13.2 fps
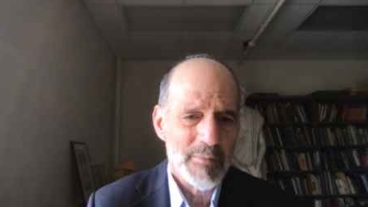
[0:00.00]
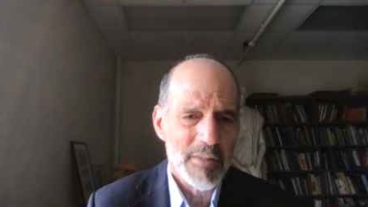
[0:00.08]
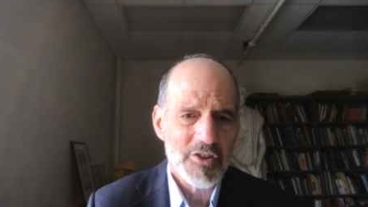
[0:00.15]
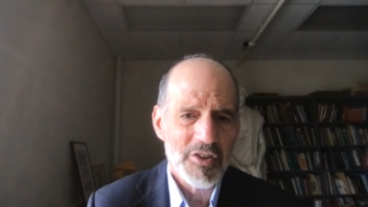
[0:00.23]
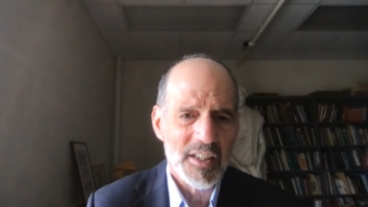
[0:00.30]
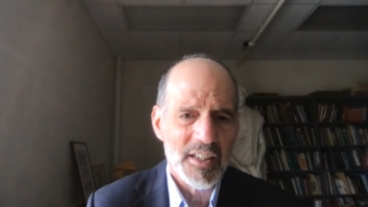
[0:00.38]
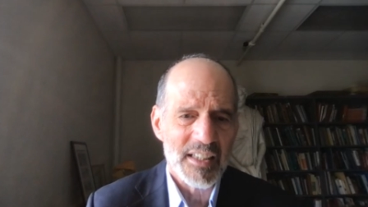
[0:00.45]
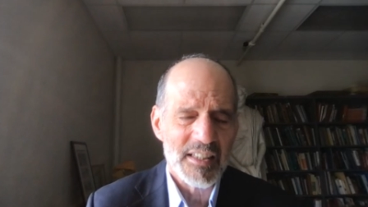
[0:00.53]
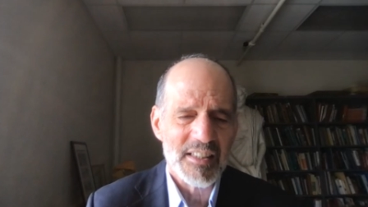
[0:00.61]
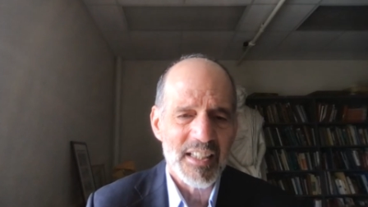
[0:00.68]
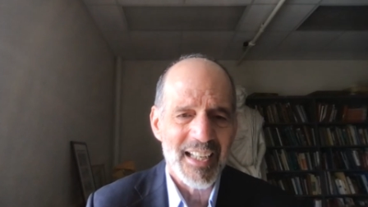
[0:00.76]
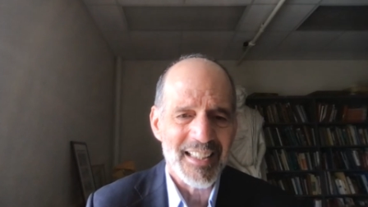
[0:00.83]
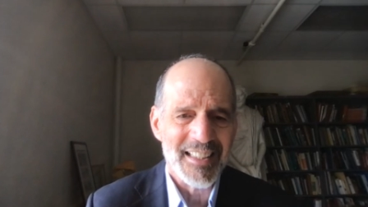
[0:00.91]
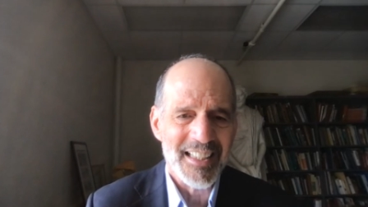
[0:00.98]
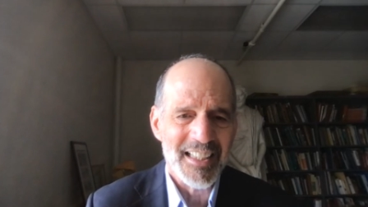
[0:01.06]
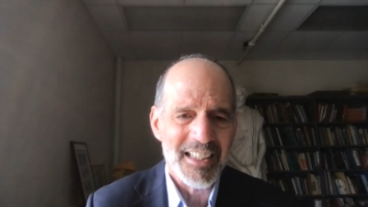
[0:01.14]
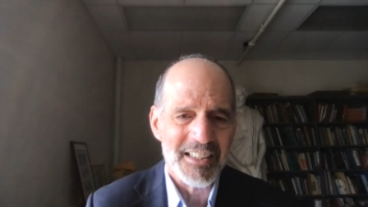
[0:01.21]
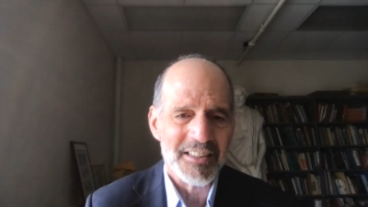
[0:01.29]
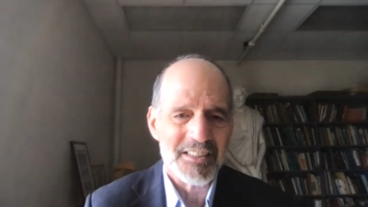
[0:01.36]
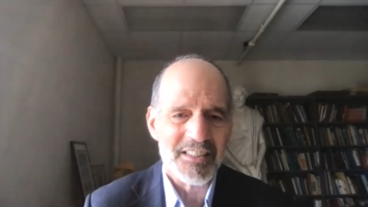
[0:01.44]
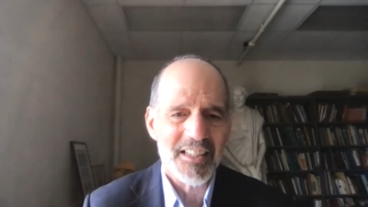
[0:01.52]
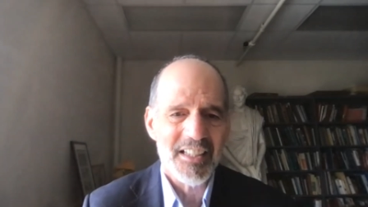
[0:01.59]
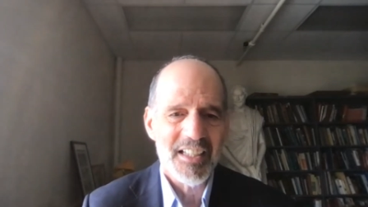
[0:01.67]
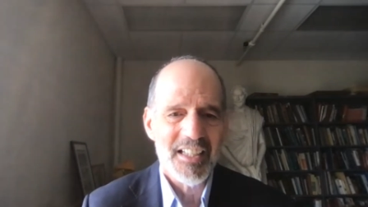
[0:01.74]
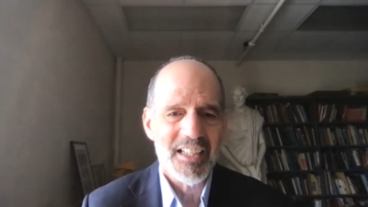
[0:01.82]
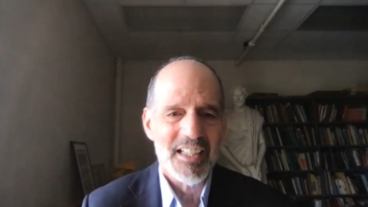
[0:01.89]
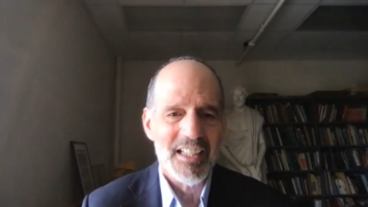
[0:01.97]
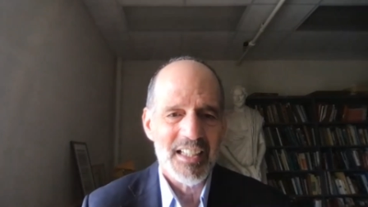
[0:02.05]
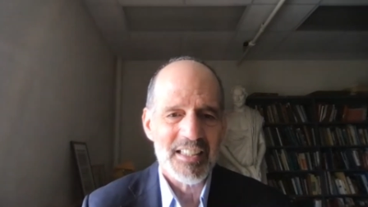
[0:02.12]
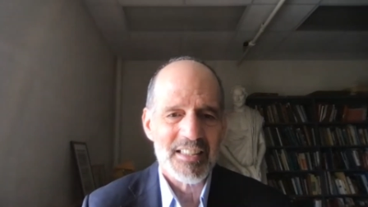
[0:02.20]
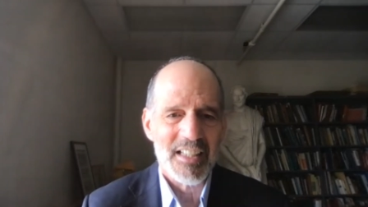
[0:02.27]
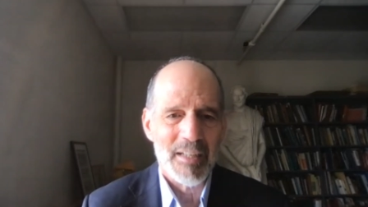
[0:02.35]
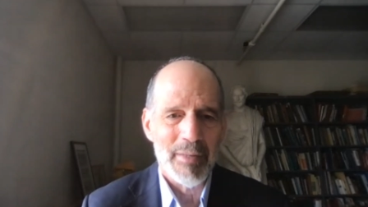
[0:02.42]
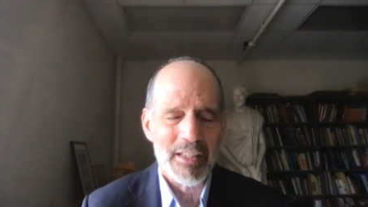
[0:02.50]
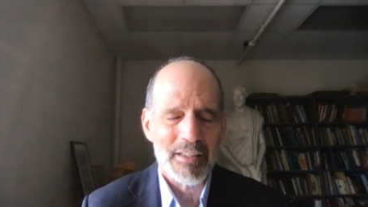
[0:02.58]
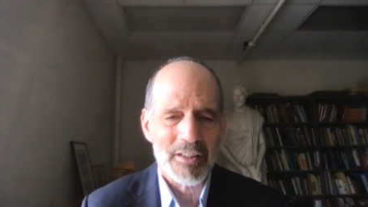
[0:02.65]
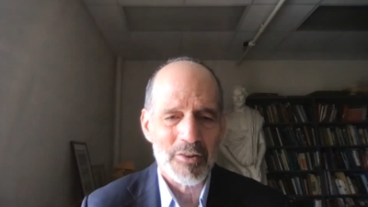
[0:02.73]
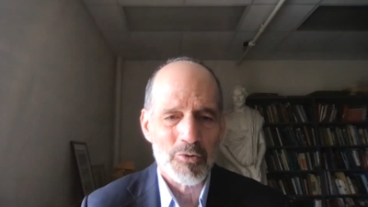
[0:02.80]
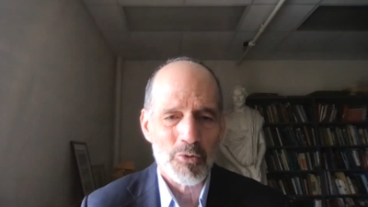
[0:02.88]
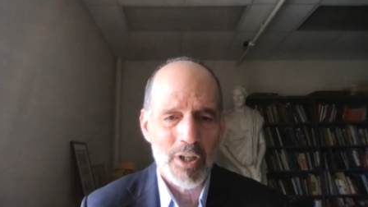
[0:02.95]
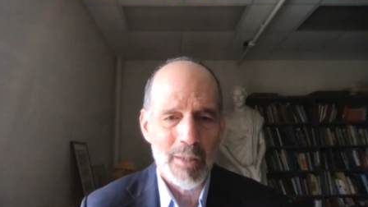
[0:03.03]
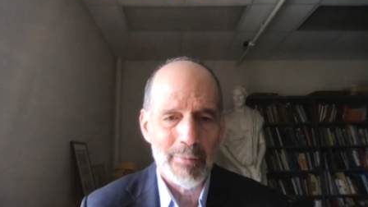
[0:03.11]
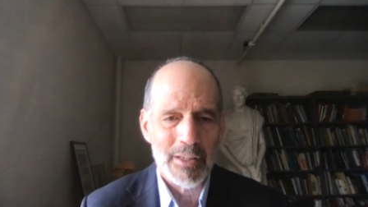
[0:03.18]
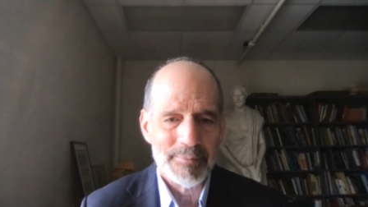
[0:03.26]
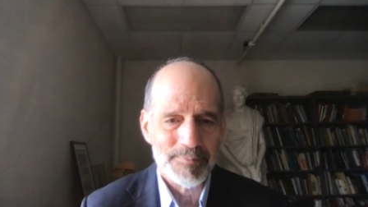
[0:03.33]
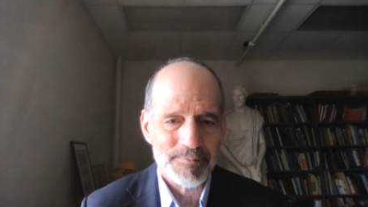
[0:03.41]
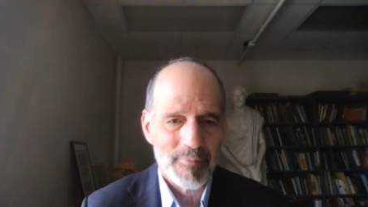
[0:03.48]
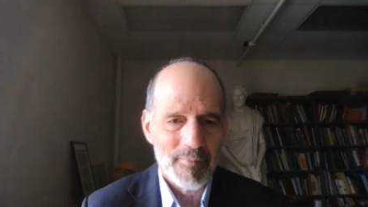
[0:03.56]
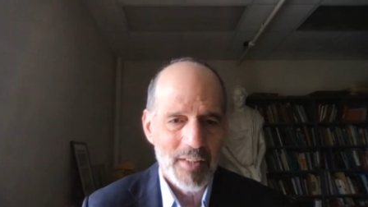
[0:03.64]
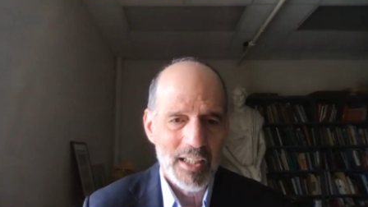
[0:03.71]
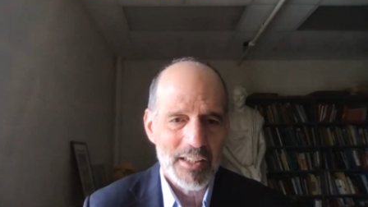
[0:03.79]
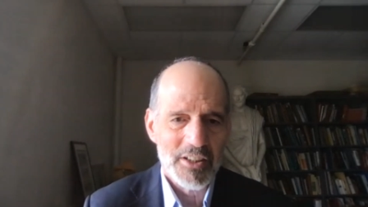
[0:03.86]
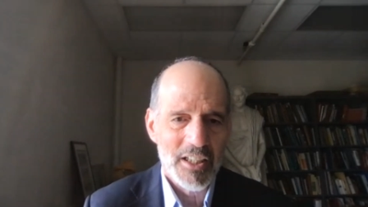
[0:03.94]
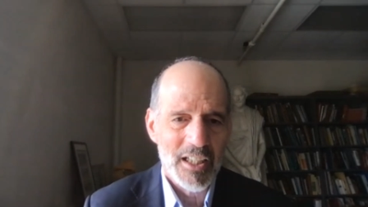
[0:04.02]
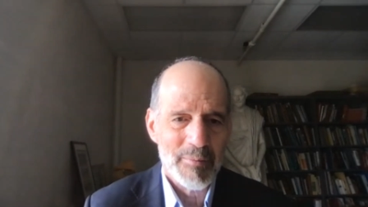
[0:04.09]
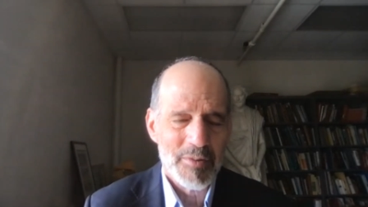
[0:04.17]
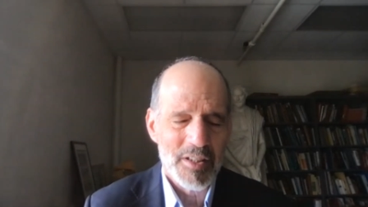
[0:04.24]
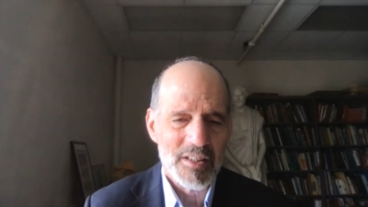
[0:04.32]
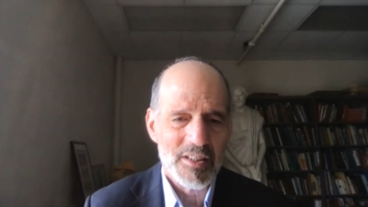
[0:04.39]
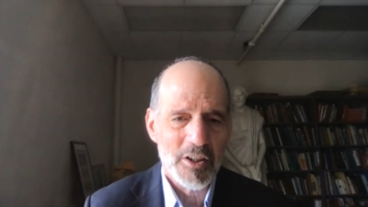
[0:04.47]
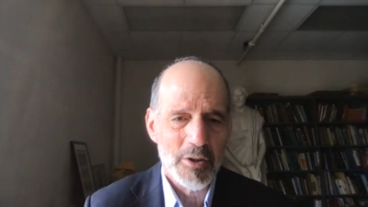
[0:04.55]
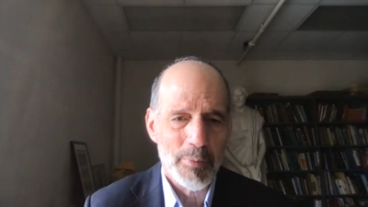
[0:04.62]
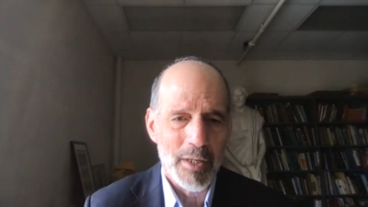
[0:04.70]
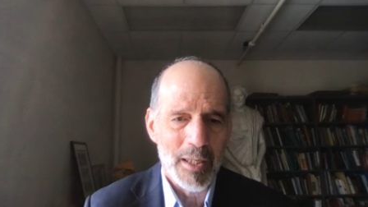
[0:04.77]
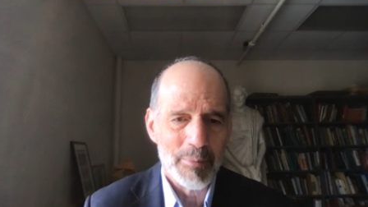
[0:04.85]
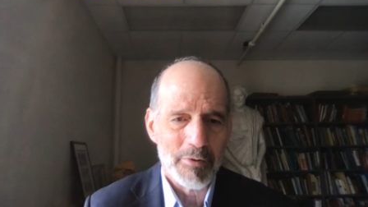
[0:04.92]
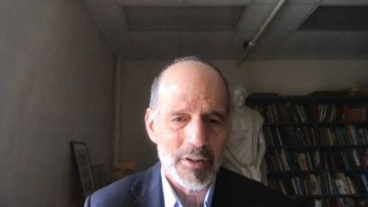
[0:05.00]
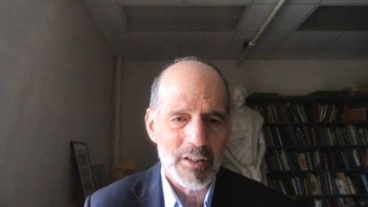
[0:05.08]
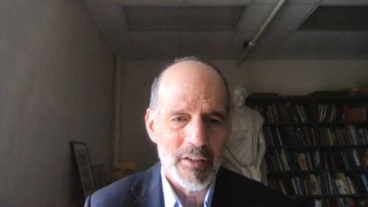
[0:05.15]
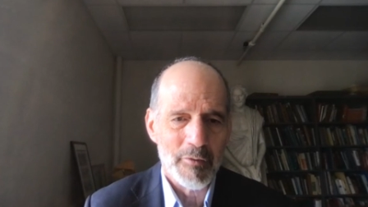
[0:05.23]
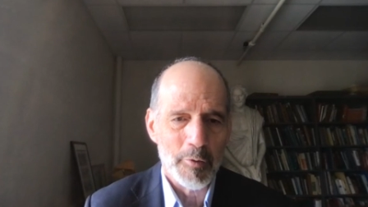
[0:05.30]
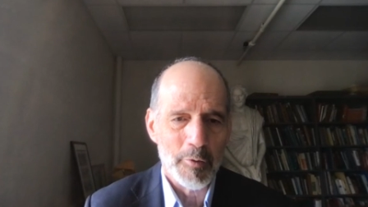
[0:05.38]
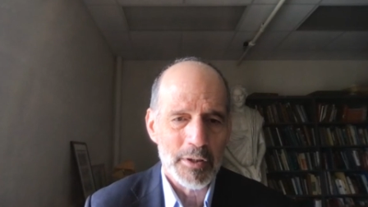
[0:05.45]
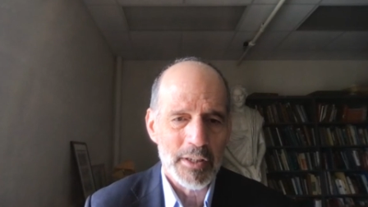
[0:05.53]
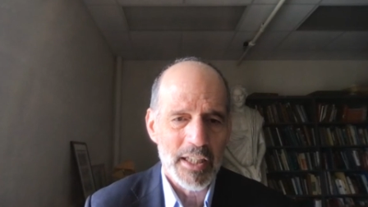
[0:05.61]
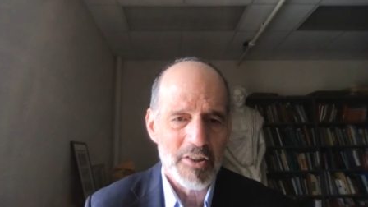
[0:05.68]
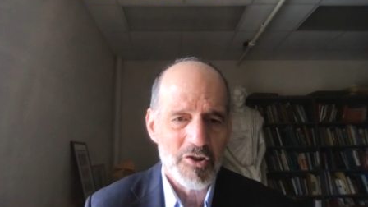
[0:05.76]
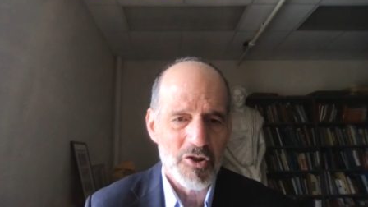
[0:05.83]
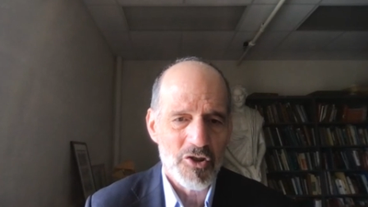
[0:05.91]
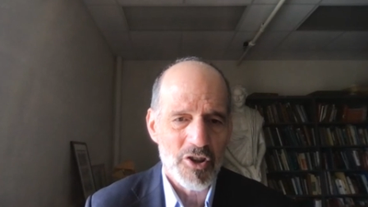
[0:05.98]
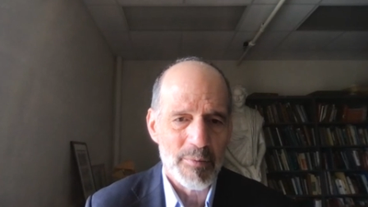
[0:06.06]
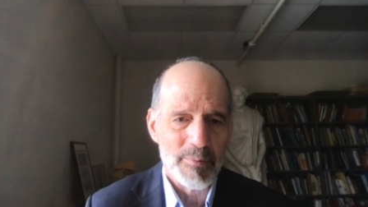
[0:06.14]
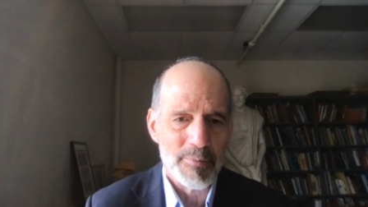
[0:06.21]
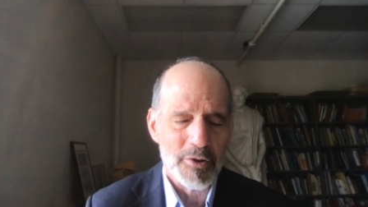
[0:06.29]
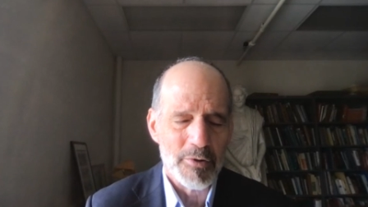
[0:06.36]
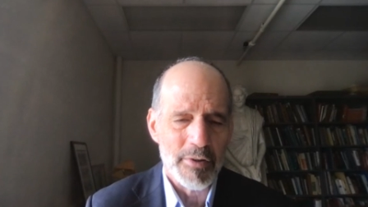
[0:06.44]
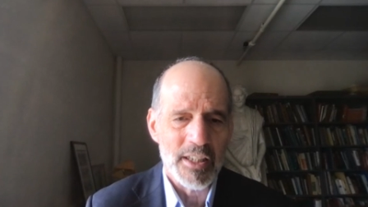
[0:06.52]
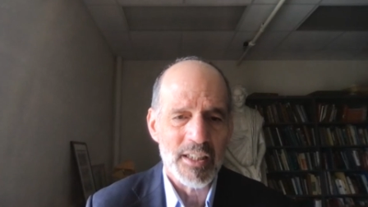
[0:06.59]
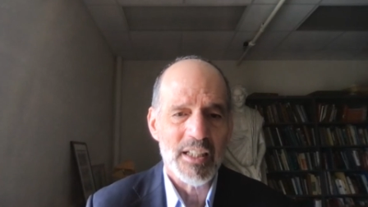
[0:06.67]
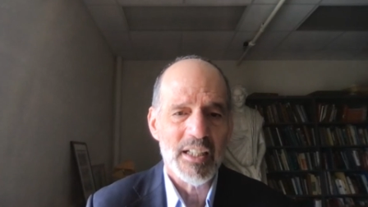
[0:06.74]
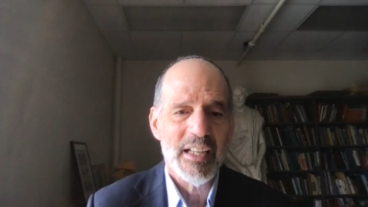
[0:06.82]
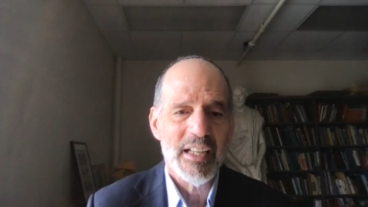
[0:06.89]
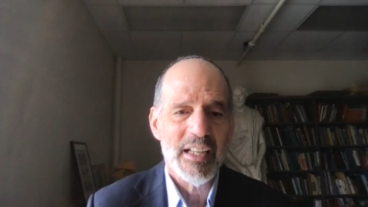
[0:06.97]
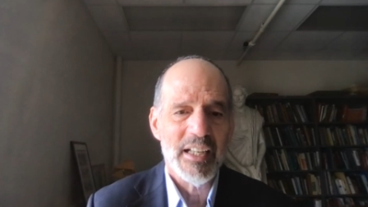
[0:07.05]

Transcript: Much of the next 10 years is about the drama, at times the soap opera, of the relationship between